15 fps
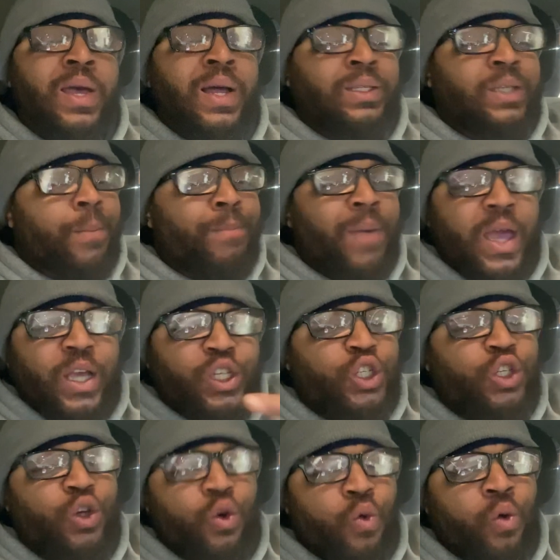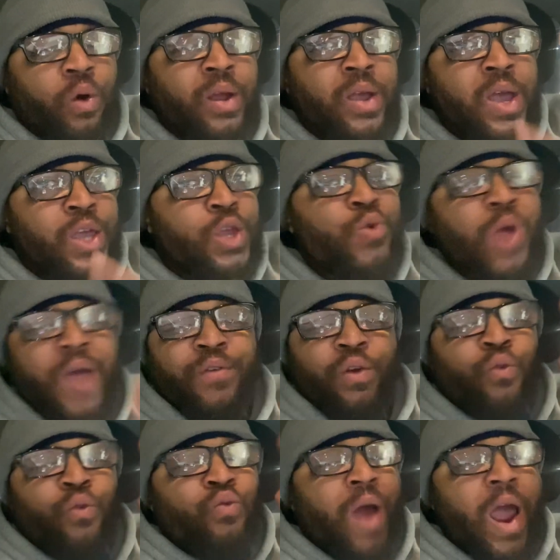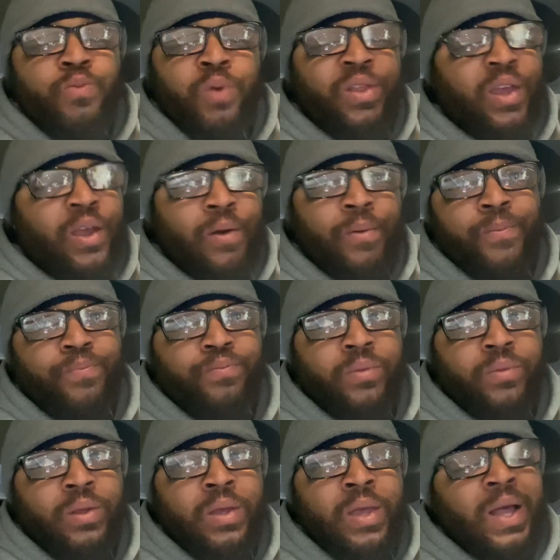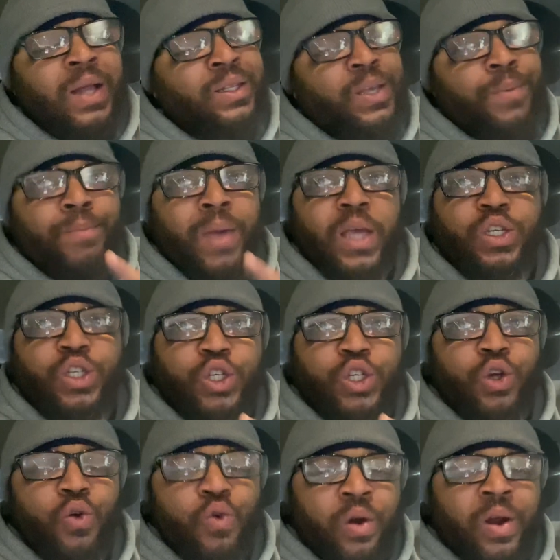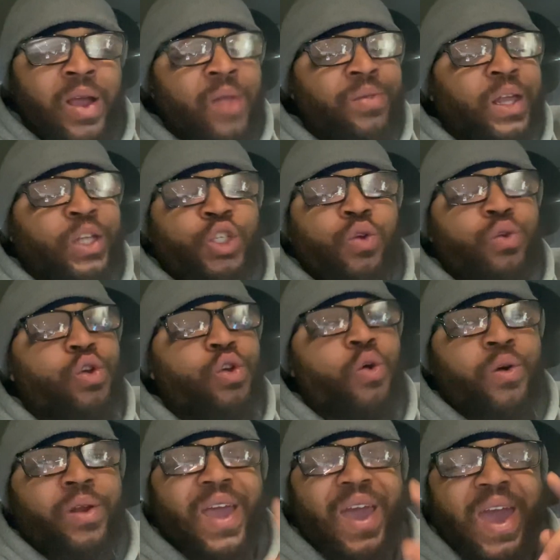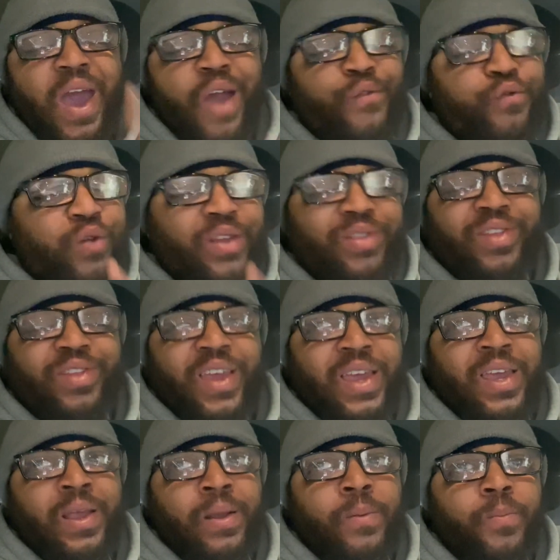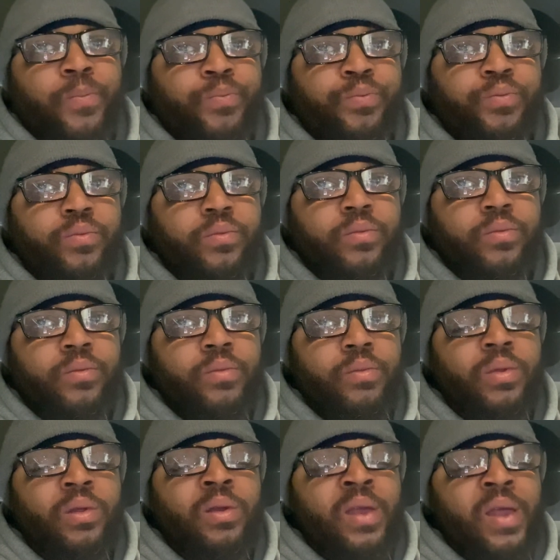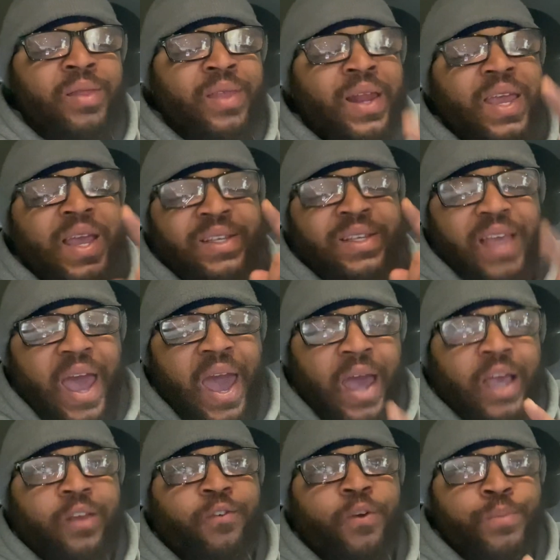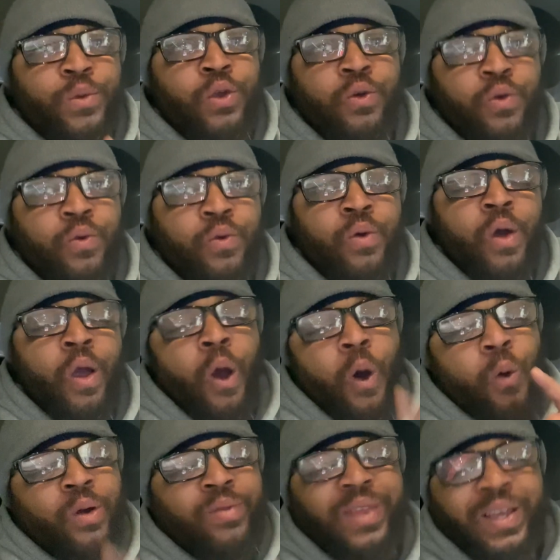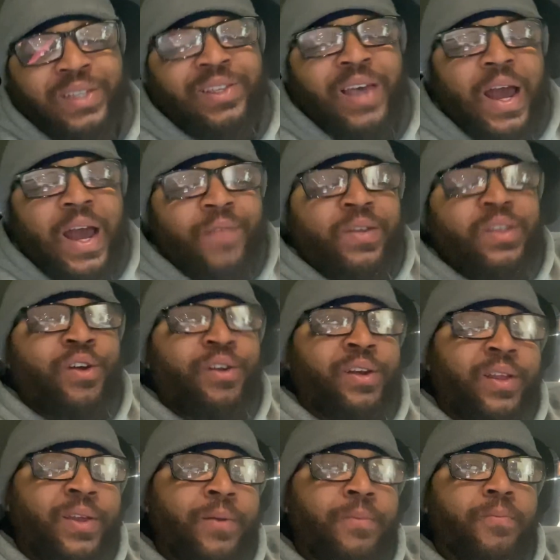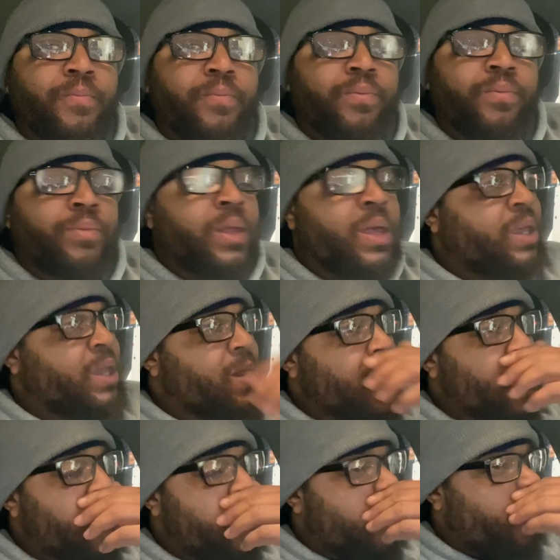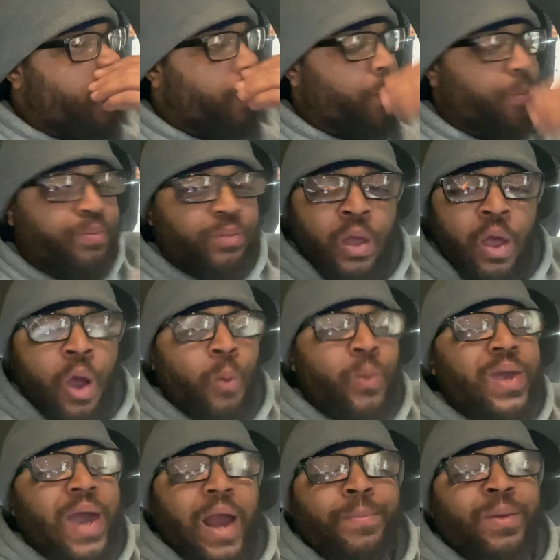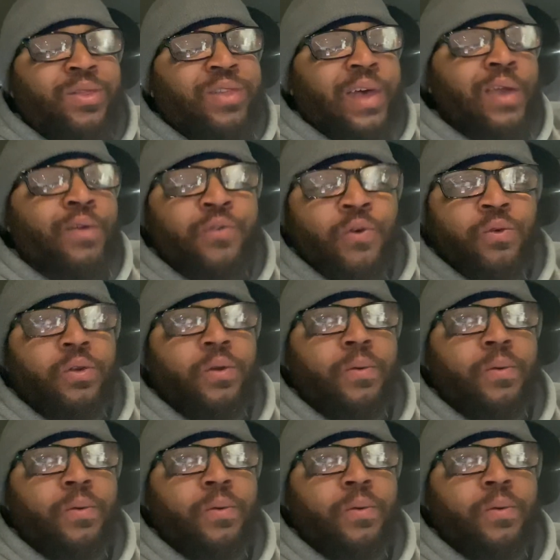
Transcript: to make sure you have it right with Him, to make sure that you're doing everything that He has asked from you on this side of eternity. You know, we got to be thankful.